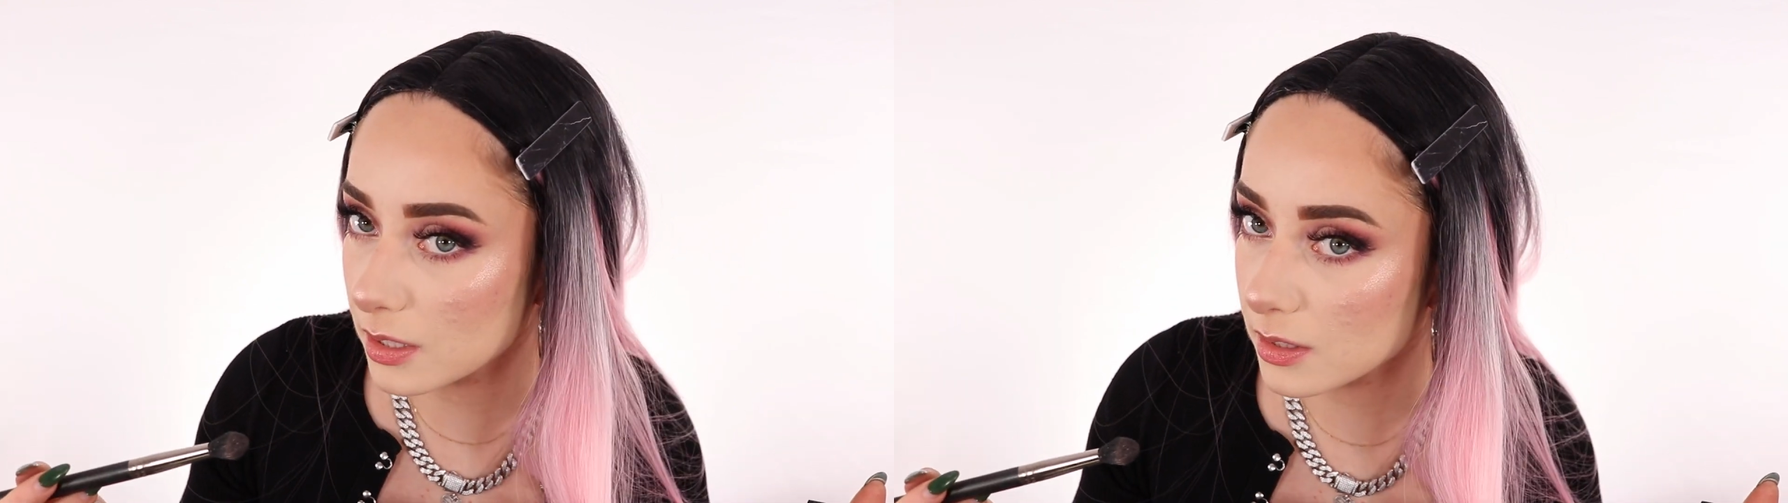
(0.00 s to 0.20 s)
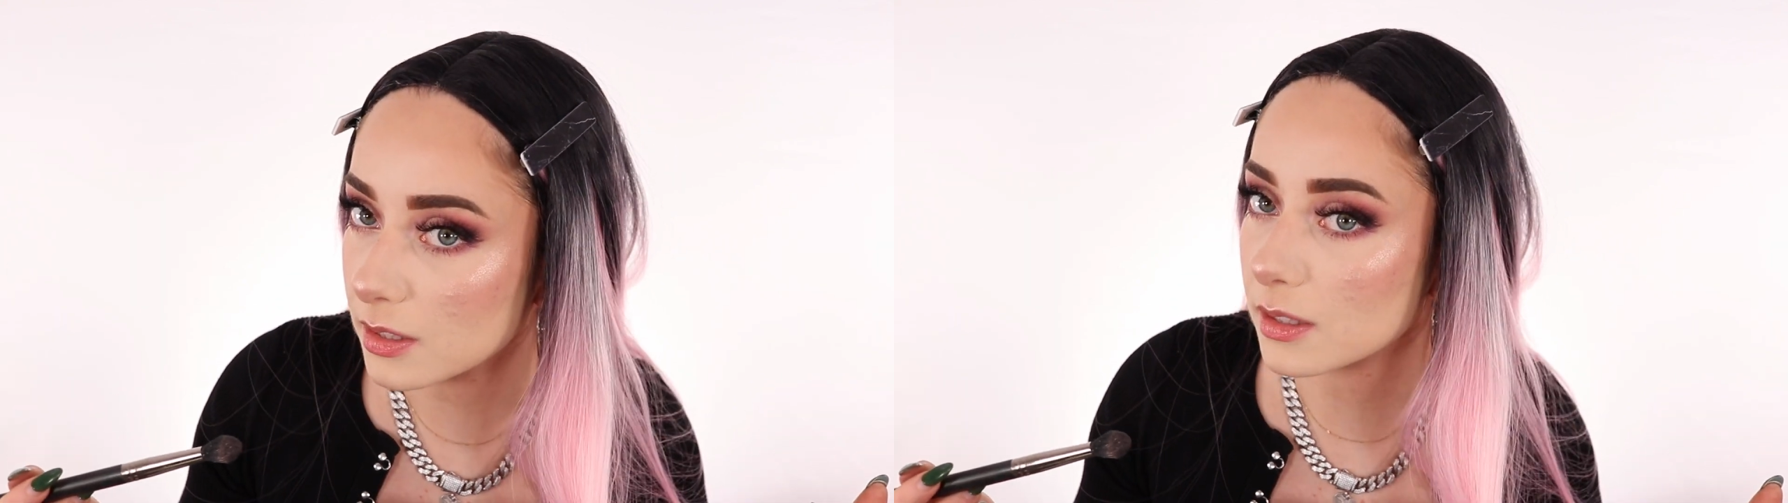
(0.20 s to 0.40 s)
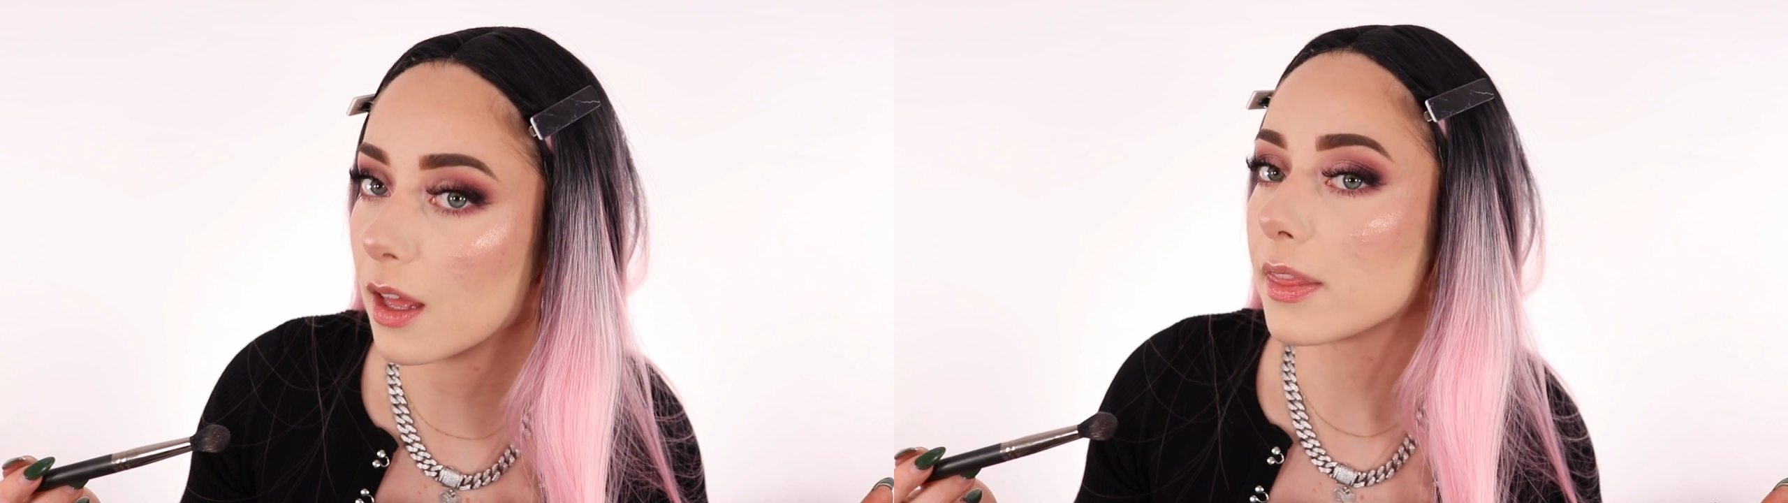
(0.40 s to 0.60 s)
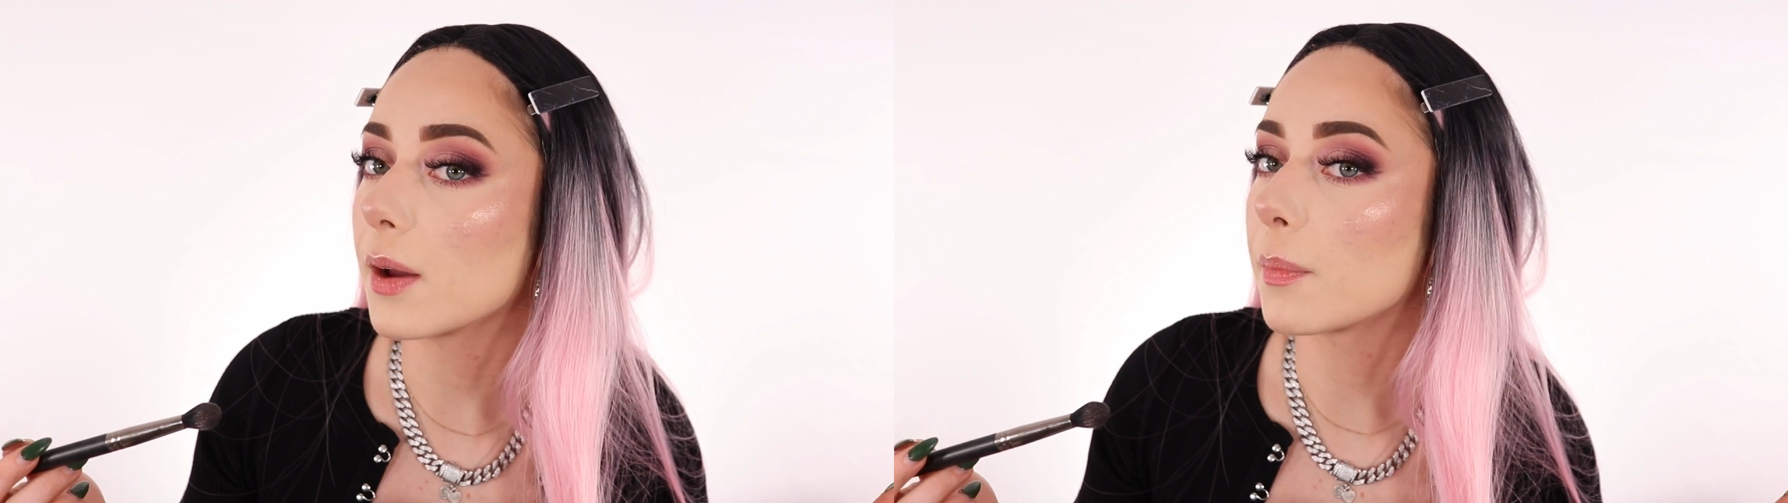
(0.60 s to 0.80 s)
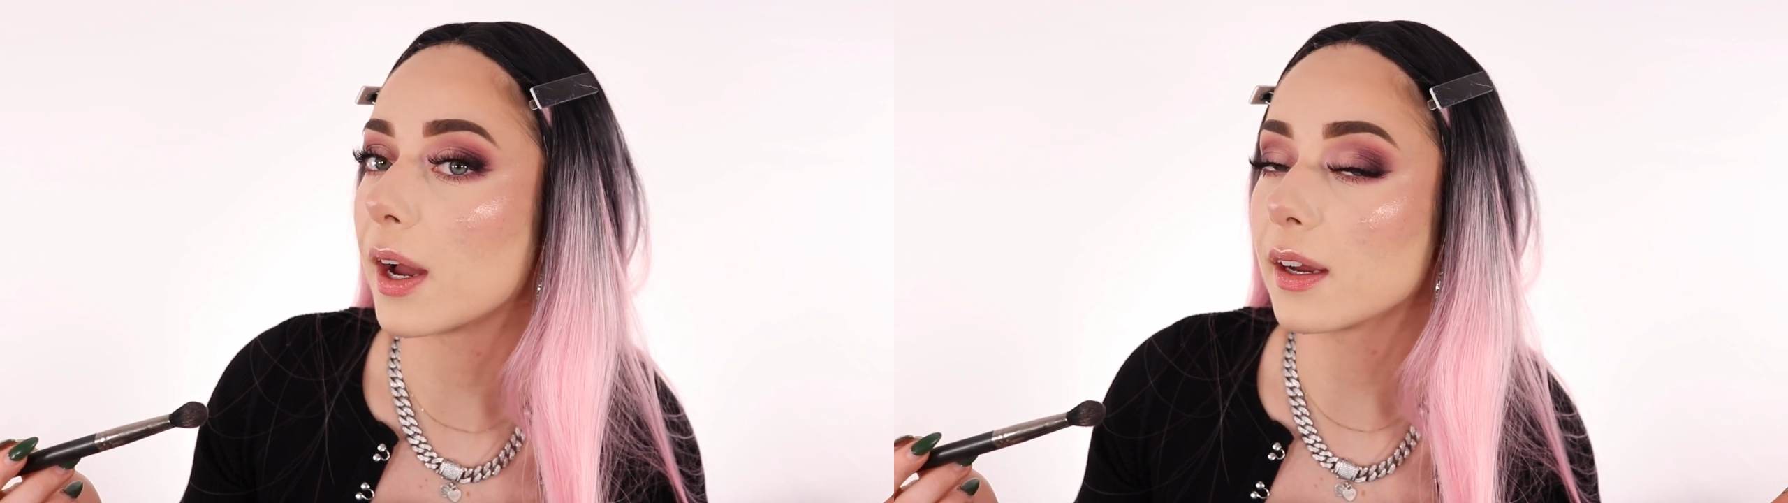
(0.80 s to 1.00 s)
it's not
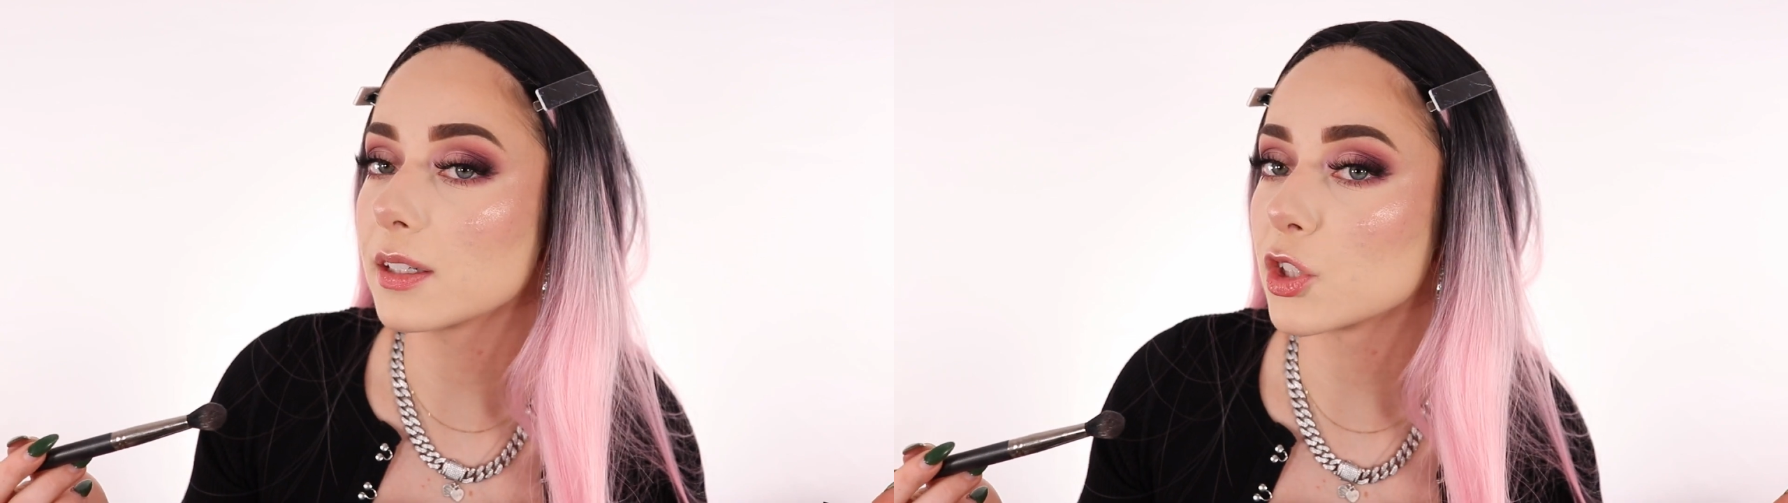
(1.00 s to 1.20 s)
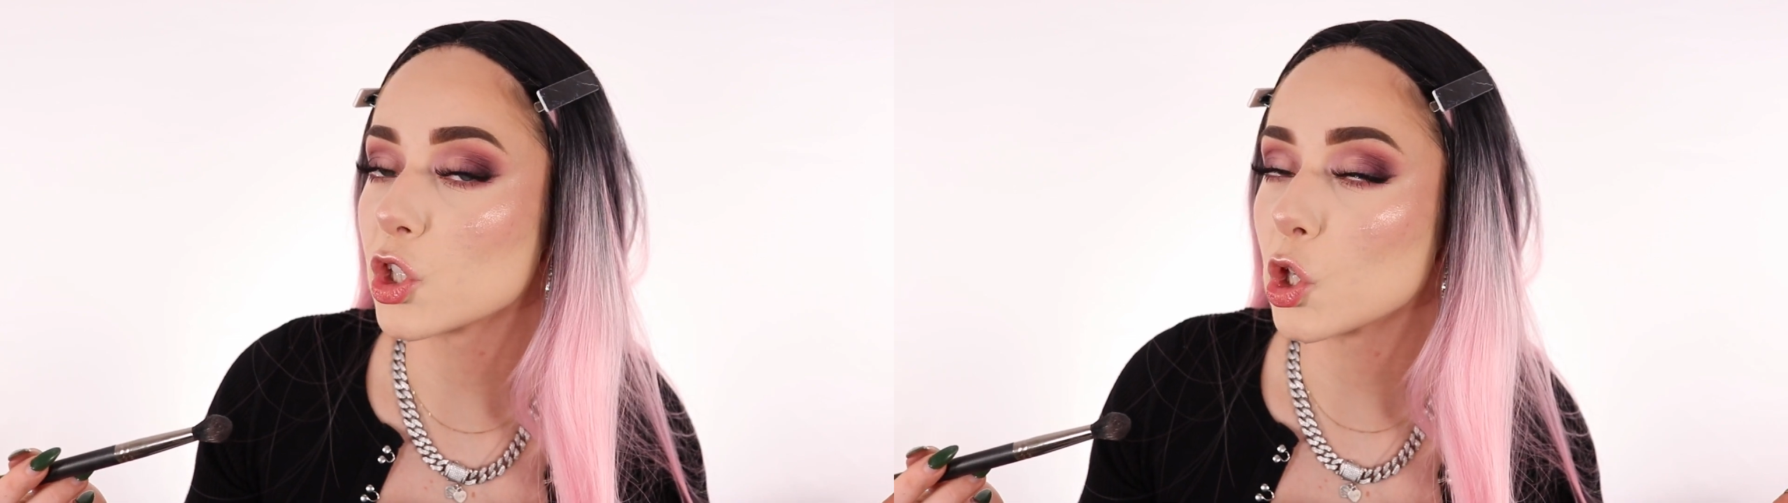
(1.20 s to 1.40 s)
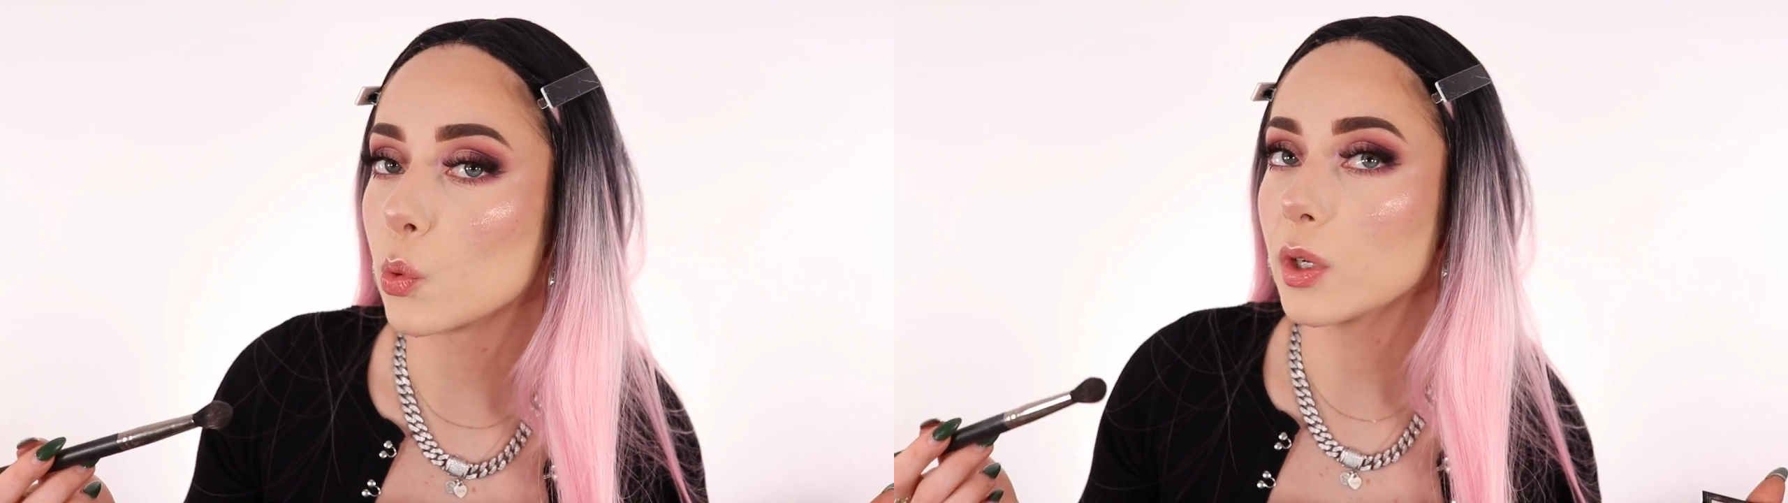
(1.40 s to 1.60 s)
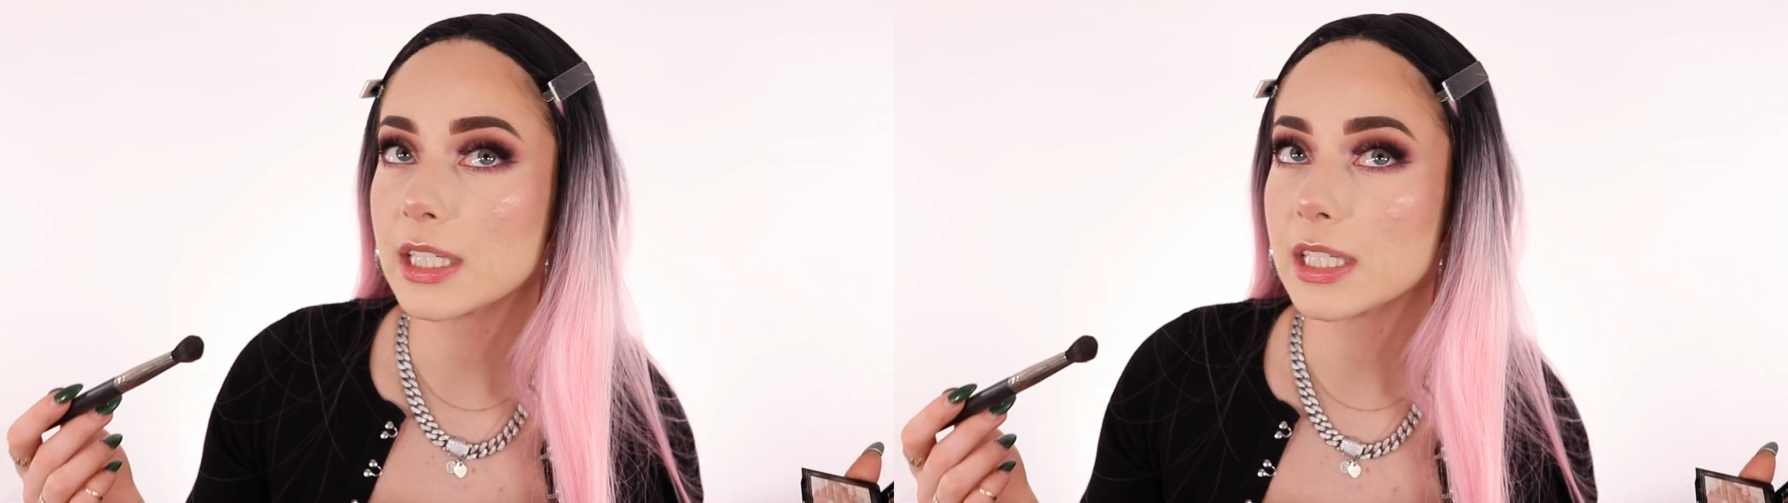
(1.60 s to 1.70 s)
that bad. It's cute.